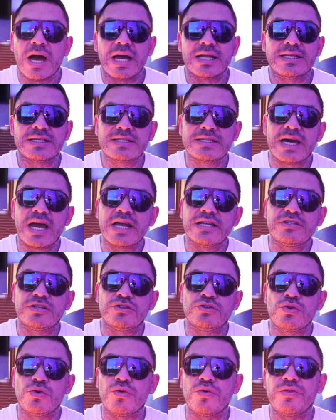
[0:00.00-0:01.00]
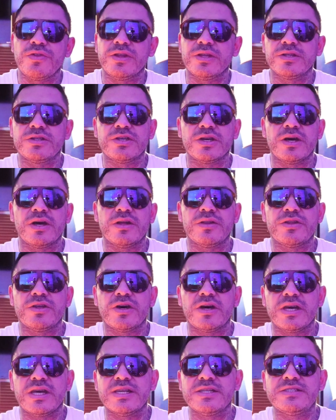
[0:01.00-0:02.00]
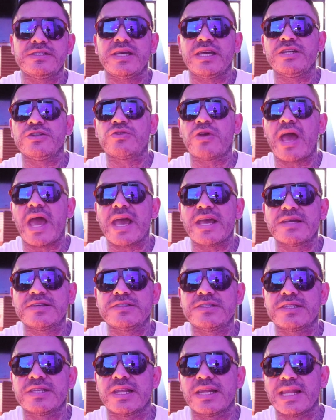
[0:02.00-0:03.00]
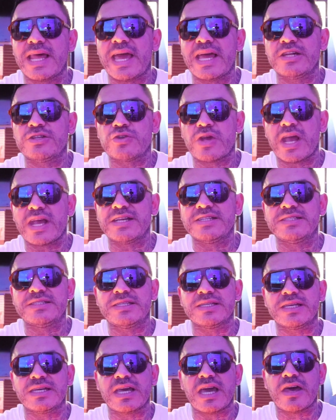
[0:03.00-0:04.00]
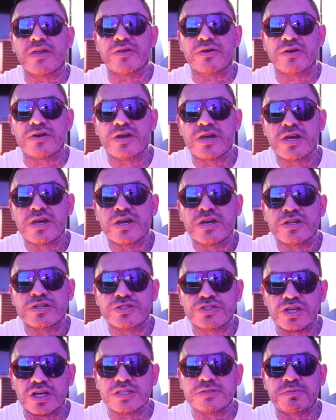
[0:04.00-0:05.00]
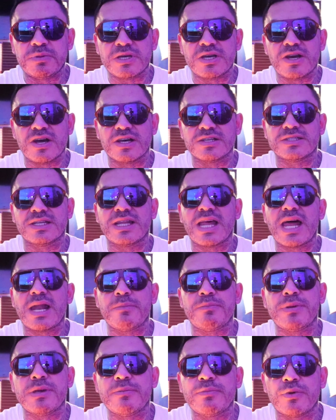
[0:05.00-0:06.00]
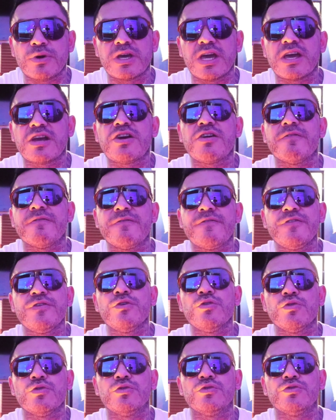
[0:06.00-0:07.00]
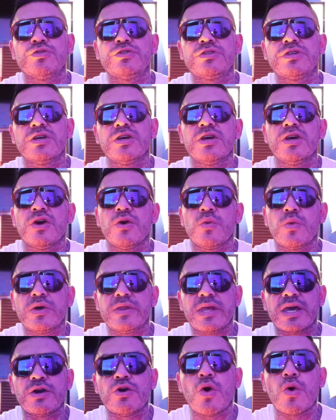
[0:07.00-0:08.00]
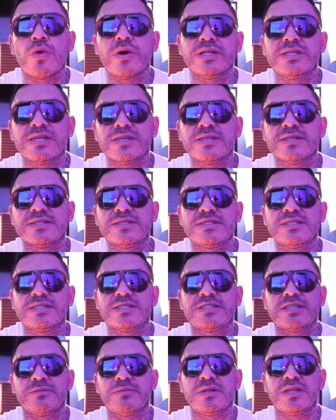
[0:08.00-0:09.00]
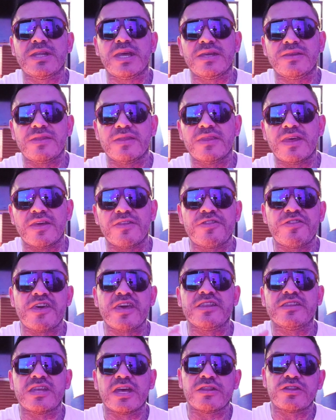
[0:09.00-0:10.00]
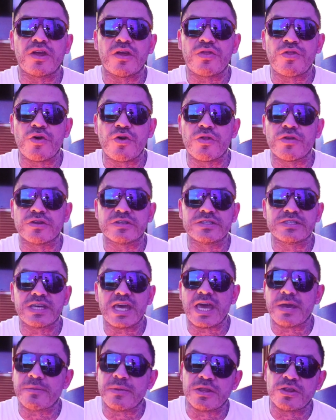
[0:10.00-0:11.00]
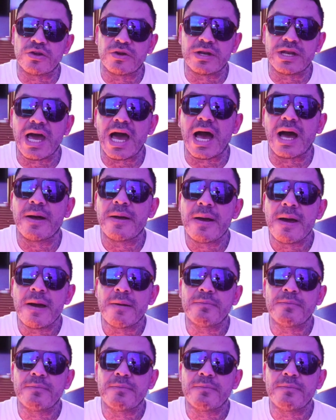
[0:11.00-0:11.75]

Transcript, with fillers: I decided to do the Insane Dragons and the Land Dragons together just because a lot of people get confused when they go into the system and they think that they're the same, and they're not.